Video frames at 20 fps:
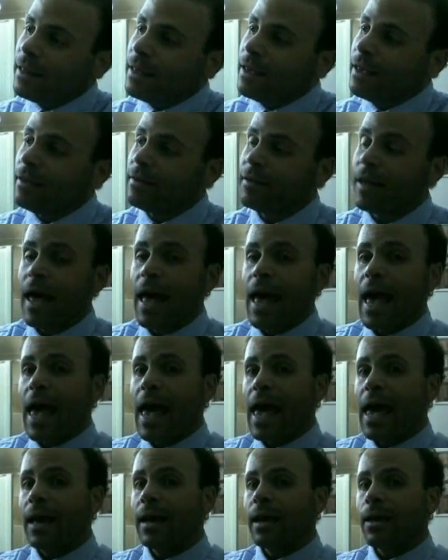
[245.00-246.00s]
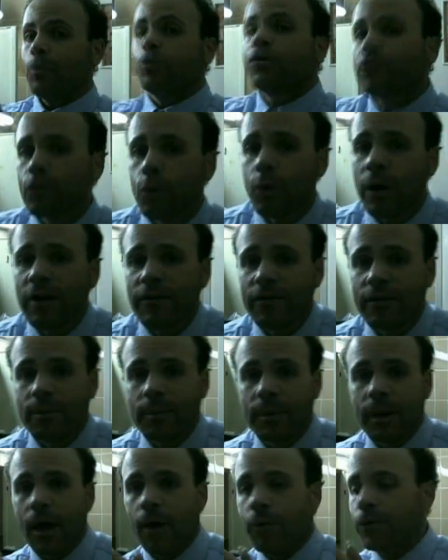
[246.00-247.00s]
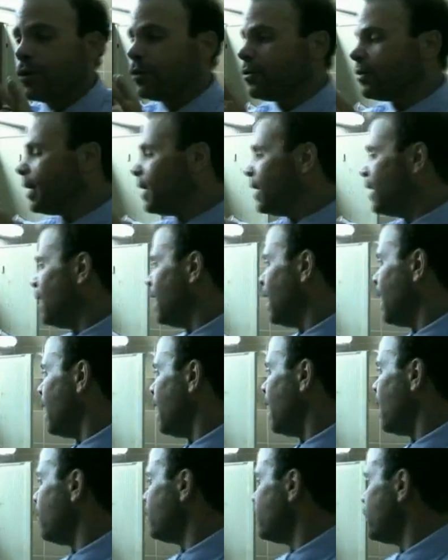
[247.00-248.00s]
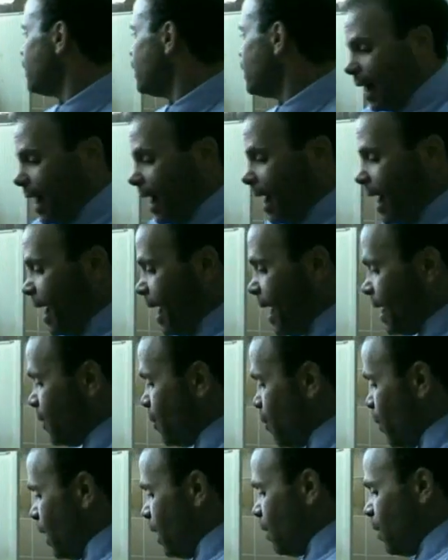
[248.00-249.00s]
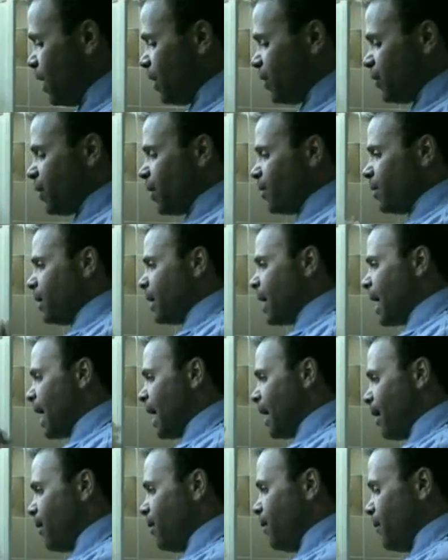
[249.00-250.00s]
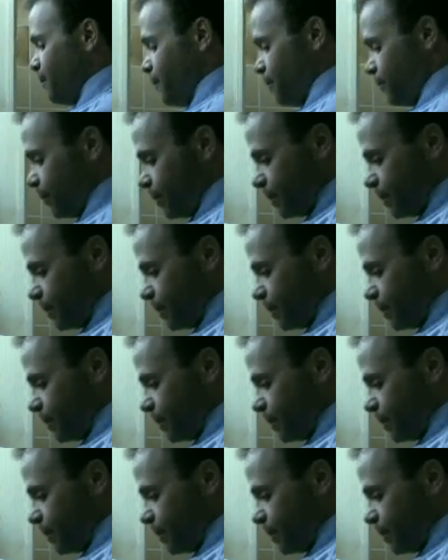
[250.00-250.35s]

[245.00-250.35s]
this, and in a swift blow you take it out. And what I want to show you now